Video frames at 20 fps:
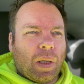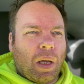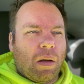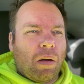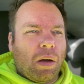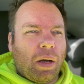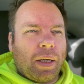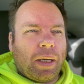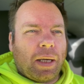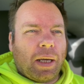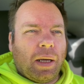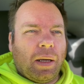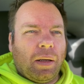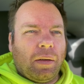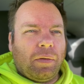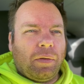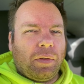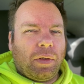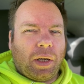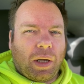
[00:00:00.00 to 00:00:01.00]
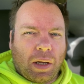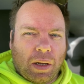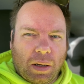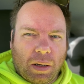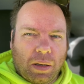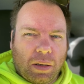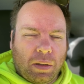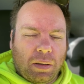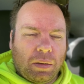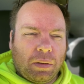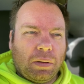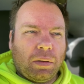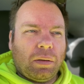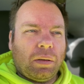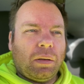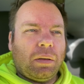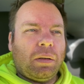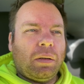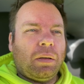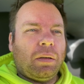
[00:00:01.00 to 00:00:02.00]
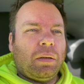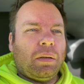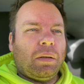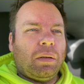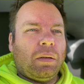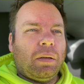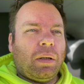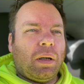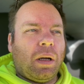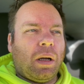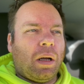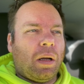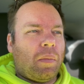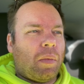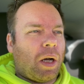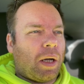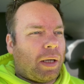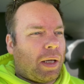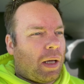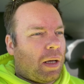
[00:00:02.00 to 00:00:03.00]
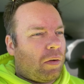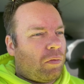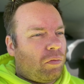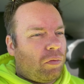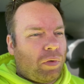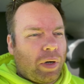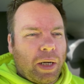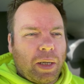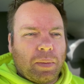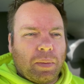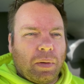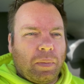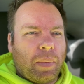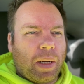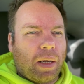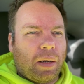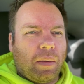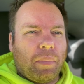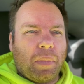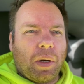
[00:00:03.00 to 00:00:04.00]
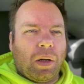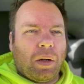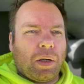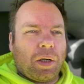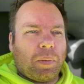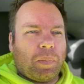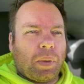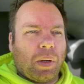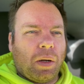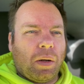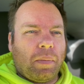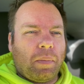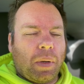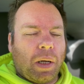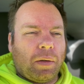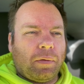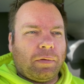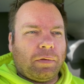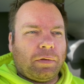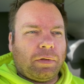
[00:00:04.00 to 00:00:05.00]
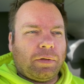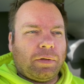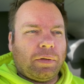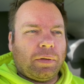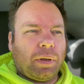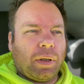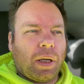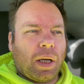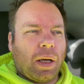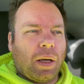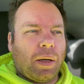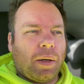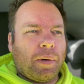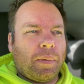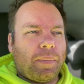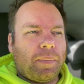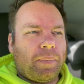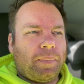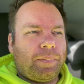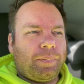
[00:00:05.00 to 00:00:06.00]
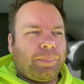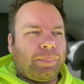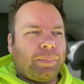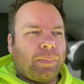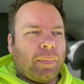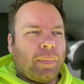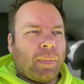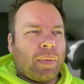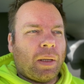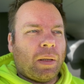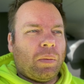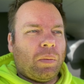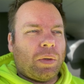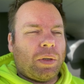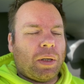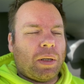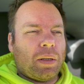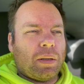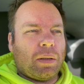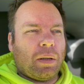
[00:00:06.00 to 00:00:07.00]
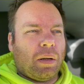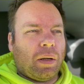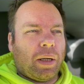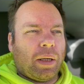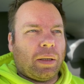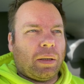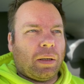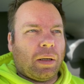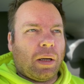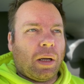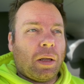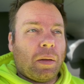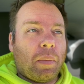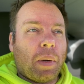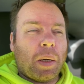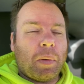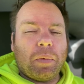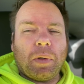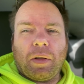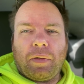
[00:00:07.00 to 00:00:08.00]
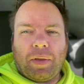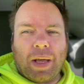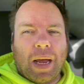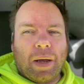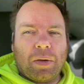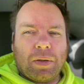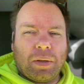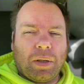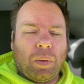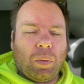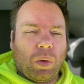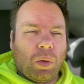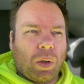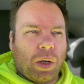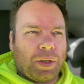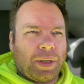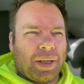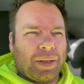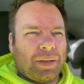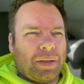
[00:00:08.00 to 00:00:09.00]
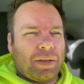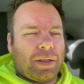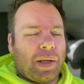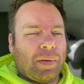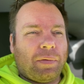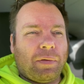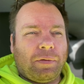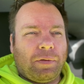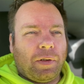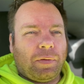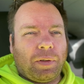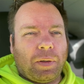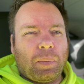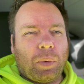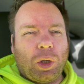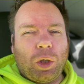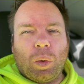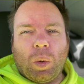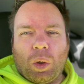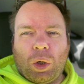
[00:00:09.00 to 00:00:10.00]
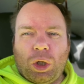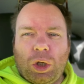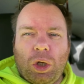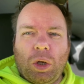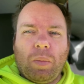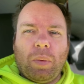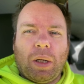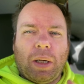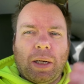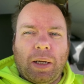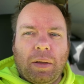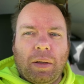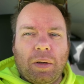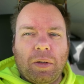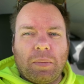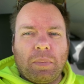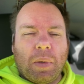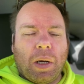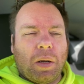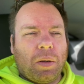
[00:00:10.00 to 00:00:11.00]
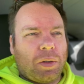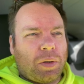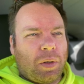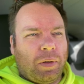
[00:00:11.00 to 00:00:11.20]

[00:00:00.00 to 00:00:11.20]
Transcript: I get the car, um, I get a reasonable amount of mileage per month, um, which is like at the moment a thousand, it will go down to 750, but you accumulate those miles.